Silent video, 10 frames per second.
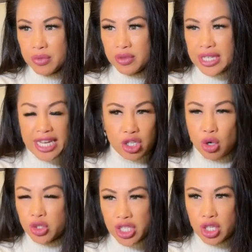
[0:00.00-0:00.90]
date
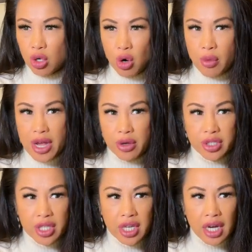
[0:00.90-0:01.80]
coaching, or around
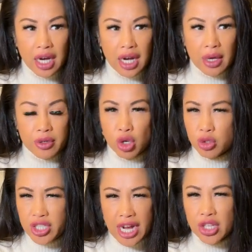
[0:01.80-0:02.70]

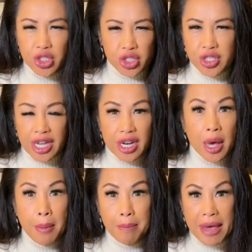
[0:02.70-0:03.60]
challenges that
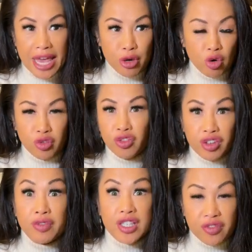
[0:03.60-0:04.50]
men over
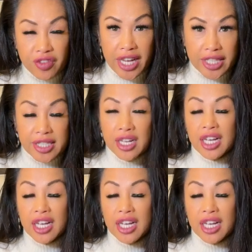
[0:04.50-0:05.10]
50 face?